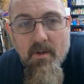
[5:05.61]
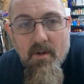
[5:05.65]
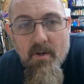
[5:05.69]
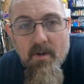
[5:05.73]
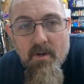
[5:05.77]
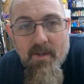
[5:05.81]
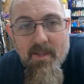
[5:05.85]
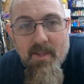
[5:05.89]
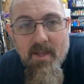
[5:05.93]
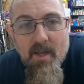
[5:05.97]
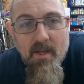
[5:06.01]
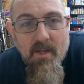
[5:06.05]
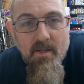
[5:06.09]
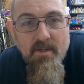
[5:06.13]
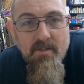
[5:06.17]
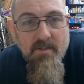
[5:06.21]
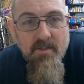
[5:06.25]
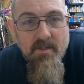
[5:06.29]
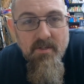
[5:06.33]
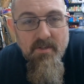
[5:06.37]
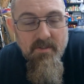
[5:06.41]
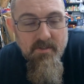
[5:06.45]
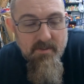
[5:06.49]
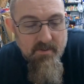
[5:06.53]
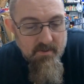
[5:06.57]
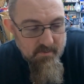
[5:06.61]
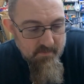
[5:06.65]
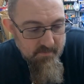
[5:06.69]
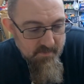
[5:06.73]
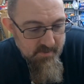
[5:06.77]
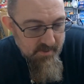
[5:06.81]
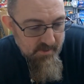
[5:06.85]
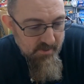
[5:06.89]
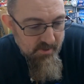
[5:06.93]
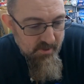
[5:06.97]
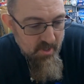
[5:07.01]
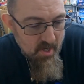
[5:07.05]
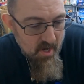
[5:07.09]
All right, guys. So I'm
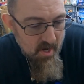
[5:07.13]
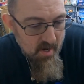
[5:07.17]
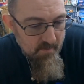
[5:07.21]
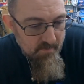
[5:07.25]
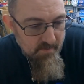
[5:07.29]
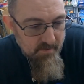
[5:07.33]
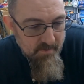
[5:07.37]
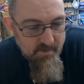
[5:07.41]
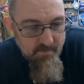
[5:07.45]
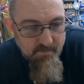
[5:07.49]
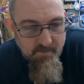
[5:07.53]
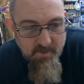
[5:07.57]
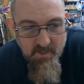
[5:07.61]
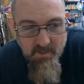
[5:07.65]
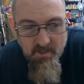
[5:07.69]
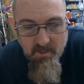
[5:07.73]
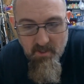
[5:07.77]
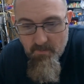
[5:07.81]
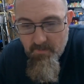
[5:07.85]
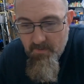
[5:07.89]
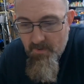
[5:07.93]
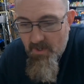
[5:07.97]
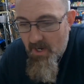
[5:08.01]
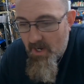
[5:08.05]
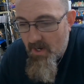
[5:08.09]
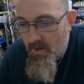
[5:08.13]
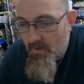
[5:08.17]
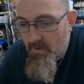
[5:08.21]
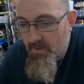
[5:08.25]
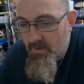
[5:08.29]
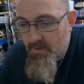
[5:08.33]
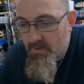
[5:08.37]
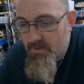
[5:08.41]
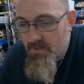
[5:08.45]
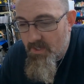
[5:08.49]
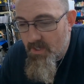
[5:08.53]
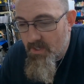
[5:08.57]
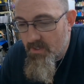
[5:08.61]
in the shop. It's been a couple
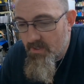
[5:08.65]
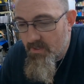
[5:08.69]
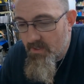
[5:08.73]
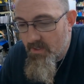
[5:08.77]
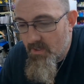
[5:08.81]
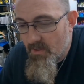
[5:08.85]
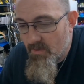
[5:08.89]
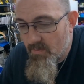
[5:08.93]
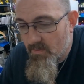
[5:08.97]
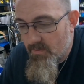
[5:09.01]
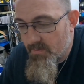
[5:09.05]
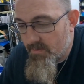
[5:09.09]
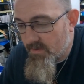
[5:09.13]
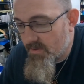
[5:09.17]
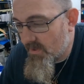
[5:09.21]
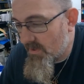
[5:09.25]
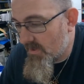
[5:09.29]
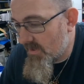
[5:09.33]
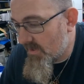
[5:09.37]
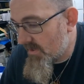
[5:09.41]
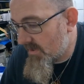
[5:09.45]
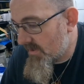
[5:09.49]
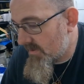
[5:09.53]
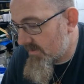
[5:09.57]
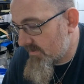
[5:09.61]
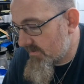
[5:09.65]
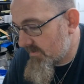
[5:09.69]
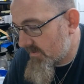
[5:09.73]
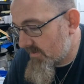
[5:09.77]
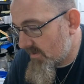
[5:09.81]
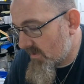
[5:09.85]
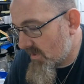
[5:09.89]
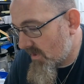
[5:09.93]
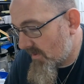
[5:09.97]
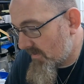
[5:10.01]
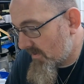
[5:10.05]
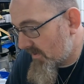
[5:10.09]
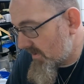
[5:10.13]
hours. Had to deal with uh,
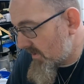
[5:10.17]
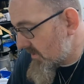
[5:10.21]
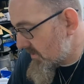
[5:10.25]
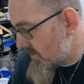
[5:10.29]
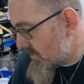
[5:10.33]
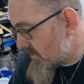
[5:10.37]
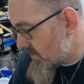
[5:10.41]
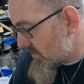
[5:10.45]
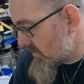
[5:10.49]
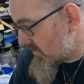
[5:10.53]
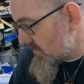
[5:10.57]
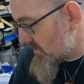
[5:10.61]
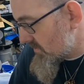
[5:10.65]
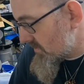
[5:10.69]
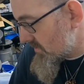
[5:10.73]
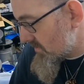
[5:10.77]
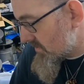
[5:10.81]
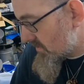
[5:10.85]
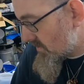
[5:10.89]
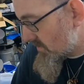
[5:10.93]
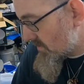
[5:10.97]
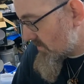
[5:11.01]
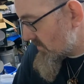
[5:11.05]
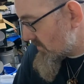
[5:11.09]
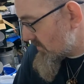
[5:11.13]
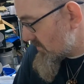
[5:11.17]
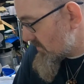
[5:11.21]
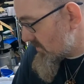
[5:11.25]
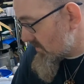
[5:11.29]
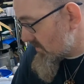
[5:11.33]
a couple issues.